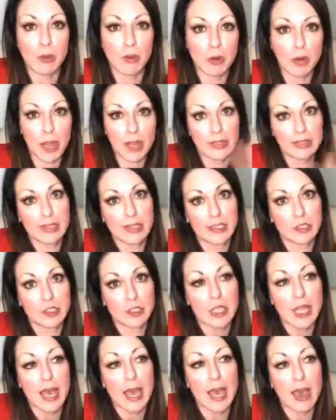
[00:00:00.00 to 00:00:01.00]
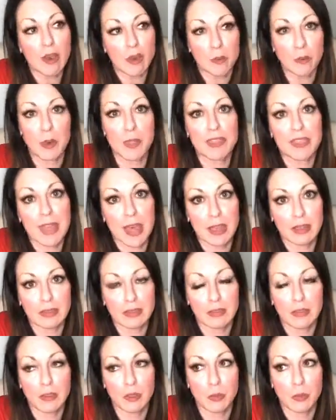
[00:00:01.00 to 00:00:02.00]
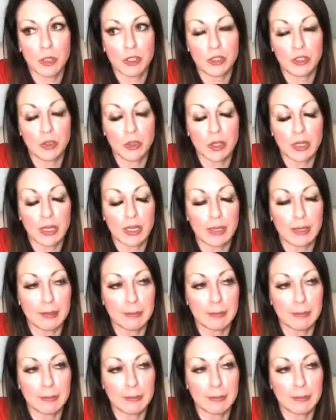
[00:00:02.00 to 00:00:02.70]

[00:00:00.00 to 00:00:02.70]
When I teach how to put your